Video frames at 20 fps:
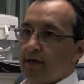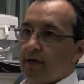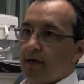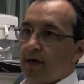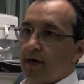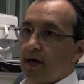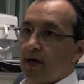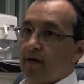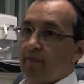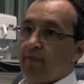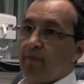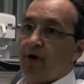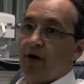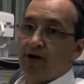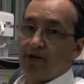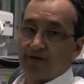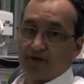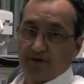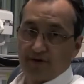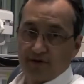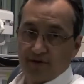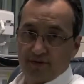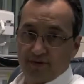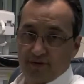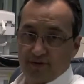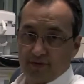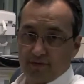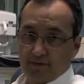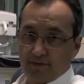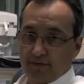
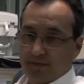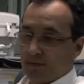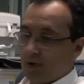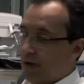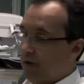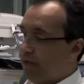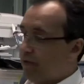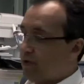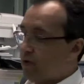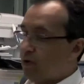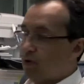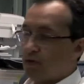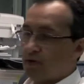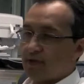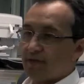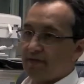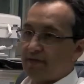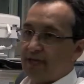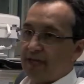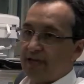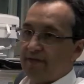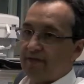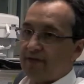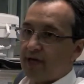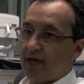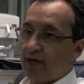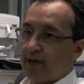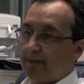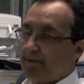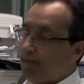postures over the course of a
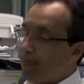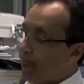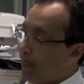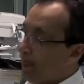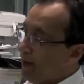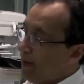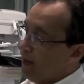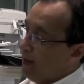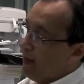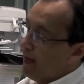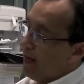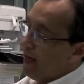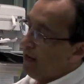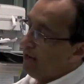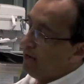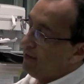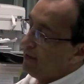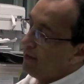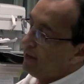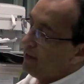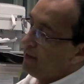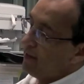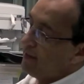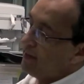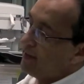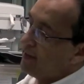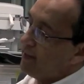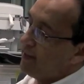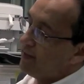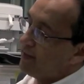lifetime. And
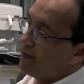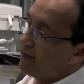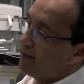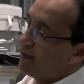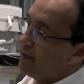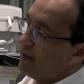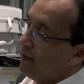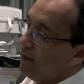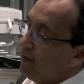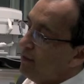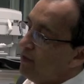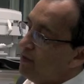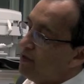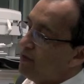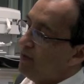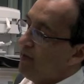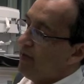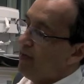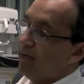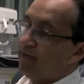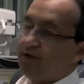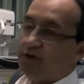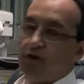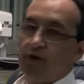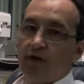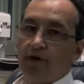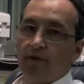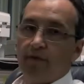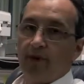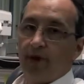these discs, which are made of two
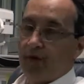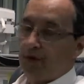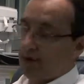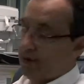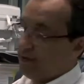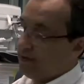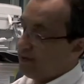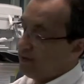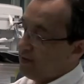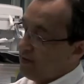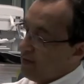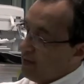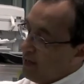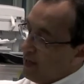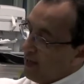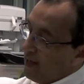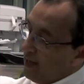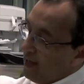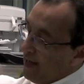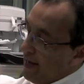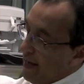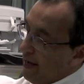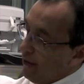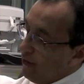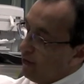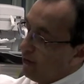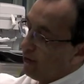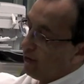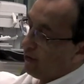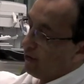components, an
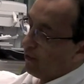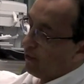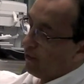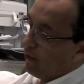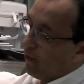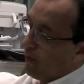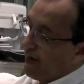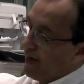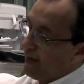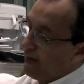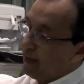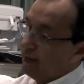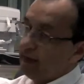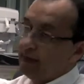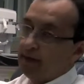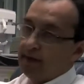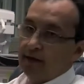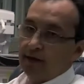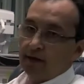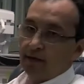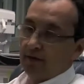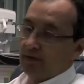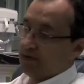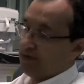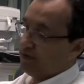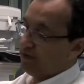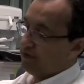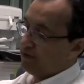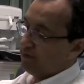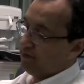outer ring
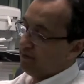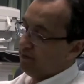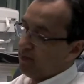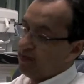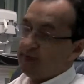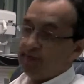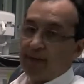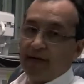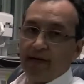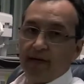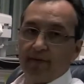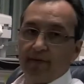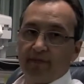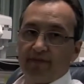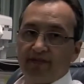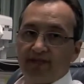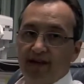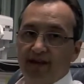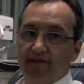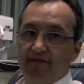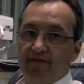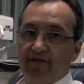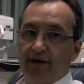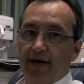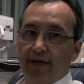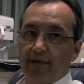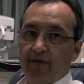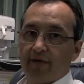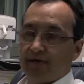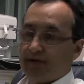which is made up of tough
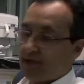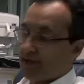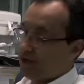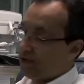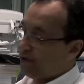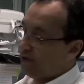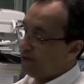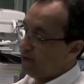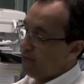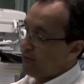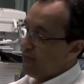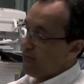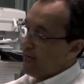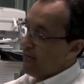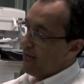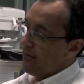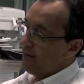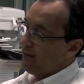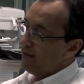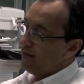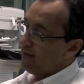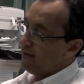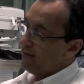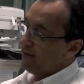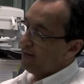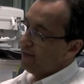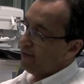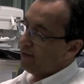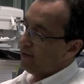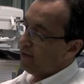fibrous tissue and an
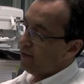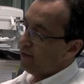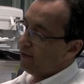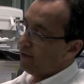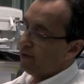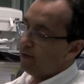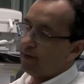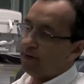inner